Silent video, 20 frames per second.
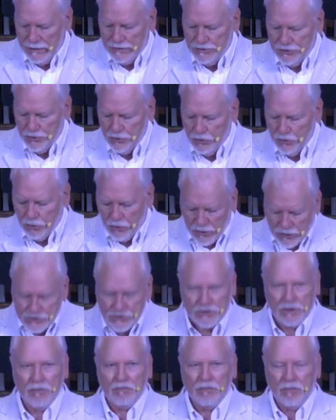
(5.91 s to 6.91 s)
to
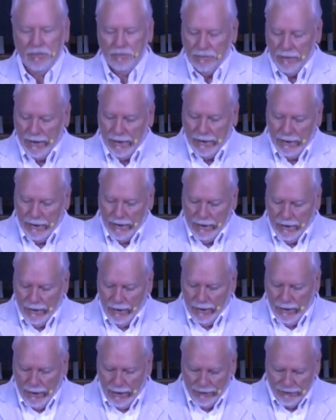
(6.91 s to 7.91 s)
worship.
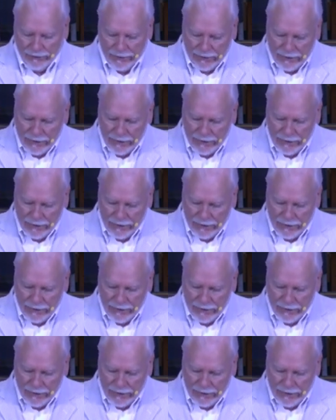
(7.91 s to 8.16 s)
I think